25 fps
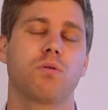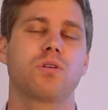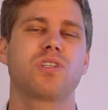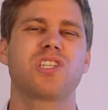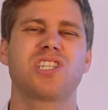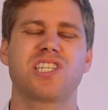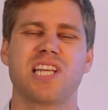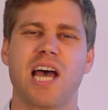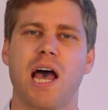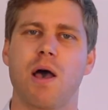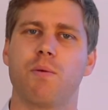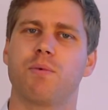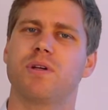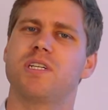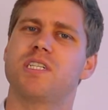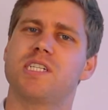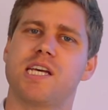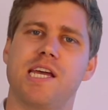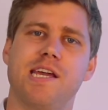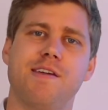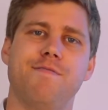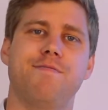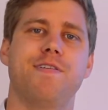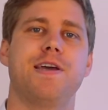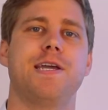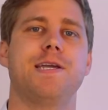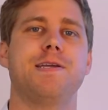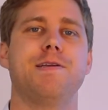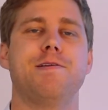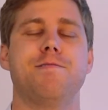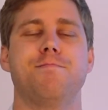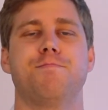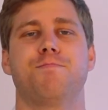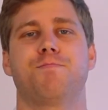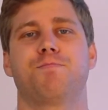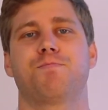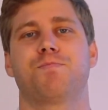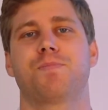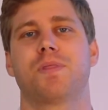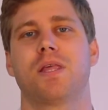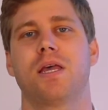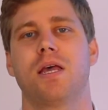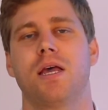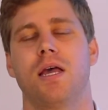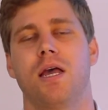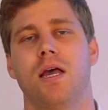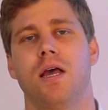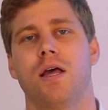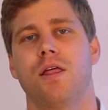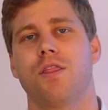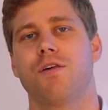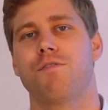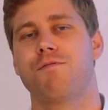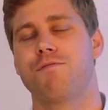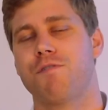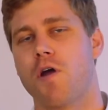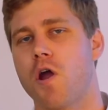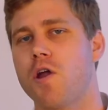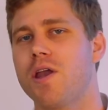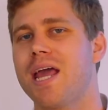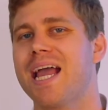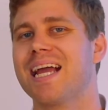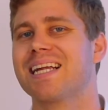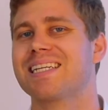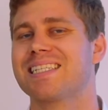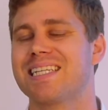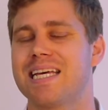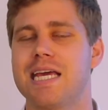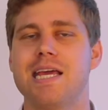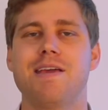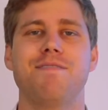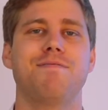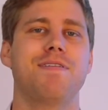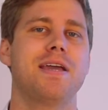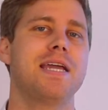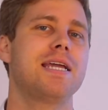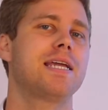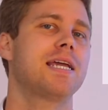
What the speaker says: start with TV. The Phonak TV